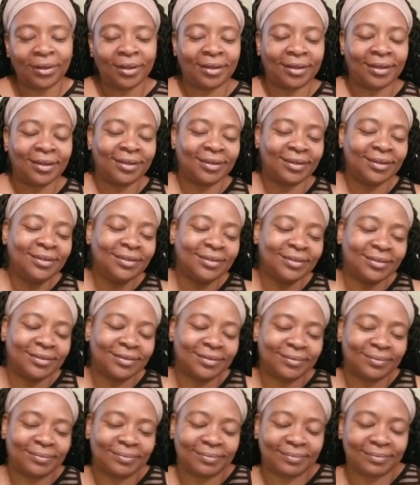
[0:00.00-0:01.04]

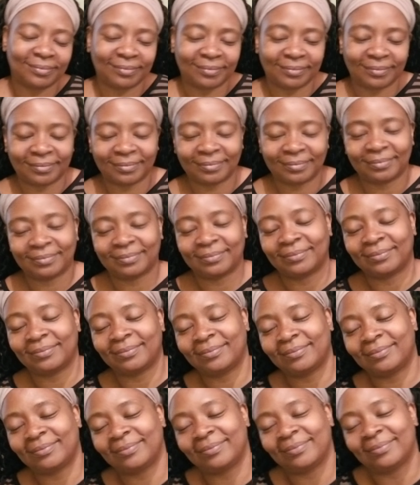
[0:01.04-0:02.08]

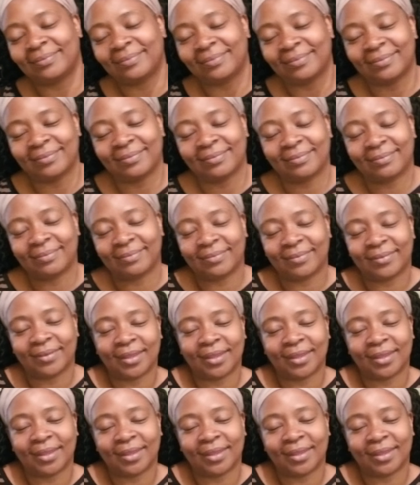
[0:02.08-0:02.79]
Nothing is said.